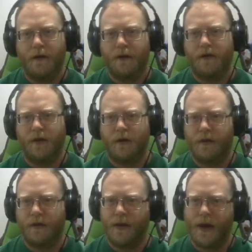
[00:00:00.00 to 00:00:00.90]

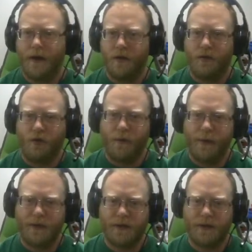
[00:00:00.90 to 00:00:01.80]
So that
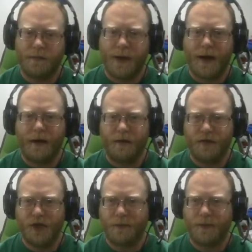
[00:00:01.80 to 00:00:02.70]
enormous pile of
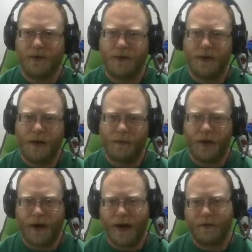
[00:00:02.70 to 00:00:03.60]
ships I'm
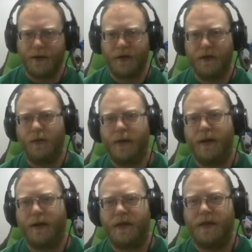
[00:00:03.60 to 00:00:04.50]
going to have to deal
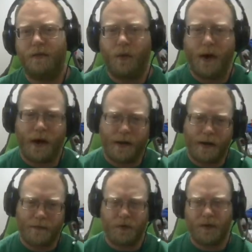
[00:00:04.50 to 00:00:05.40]
with while
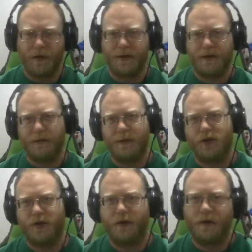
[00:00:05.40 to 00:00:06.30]
I'm doing the rest of the
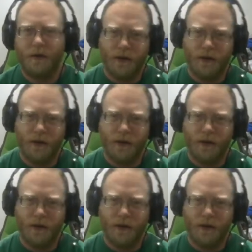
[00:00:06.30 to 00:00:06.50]
mission.